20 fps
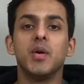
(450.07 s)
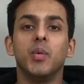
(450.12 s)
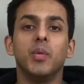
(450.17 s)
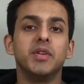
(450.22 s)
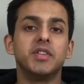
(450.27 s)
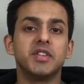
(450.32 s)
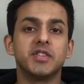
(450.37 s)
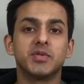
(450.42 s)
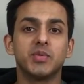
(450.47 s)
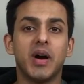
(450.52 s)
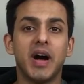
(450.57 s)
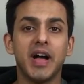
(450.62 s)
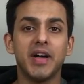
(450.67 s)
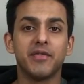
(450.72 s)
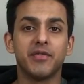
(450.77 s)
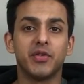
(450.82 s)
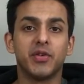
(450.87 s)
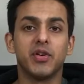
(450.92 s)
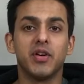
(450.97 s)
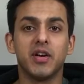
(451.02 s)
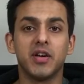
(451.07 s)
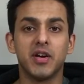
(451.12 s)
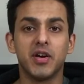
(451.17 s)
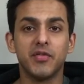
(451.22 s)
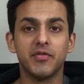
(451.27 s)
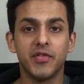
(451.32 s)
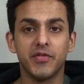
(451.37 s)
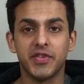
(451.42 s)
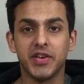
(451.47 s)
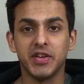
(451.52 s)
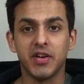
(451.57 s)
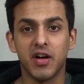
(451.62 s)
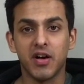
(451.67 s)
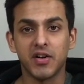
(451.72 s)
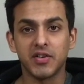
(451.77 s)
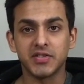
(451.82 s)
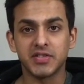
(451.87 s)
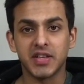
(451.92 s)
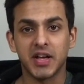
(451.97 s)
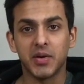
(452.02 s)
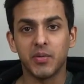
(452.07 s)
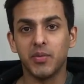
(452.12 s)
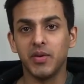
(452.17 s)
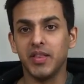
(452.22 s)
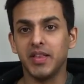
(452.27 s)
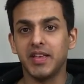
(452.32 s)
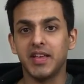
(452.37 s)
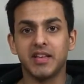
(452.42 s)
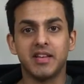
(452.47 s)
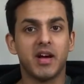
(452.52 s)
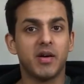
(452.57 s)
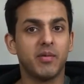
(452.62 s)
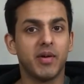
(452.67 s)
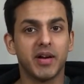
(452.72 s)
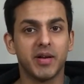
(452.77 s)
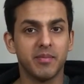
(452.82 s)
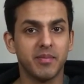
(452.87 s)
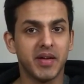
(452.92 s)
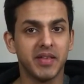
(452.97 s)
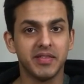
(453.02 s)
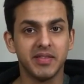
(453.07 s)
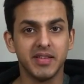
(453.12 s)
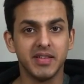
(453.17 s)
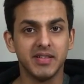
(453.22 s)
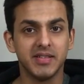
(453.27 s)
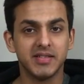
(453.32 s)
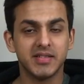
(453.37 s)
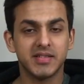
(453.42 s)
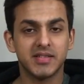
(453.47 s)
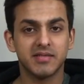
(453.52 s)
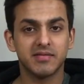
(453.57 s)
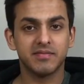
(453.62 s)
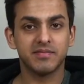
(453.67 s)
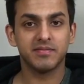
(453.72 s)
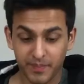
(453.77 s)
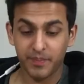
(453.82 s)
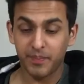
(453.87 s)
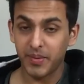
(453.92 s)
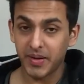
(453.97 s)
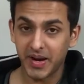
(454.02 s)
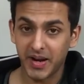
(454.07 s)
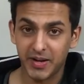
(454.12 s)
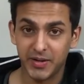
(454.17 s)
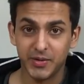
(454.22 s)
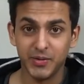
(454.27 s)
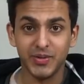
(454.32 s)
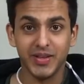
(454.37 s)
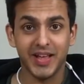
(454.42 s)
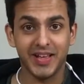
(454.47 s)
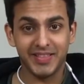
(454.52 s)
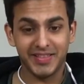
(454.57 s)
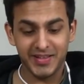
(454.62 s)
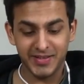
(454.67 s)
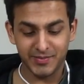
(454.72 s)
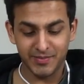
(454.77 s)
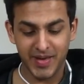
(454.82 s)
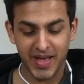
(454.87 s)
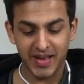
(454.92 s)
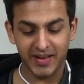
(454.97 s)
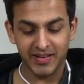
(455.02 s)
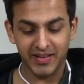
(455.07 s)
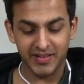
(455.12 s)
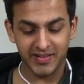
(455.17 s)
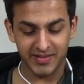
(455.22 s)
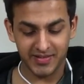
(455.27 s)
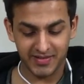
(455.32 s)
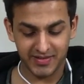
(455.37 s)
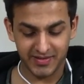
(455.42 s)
Which is why for $150, I really cannot recommend these. But I do like these magnets.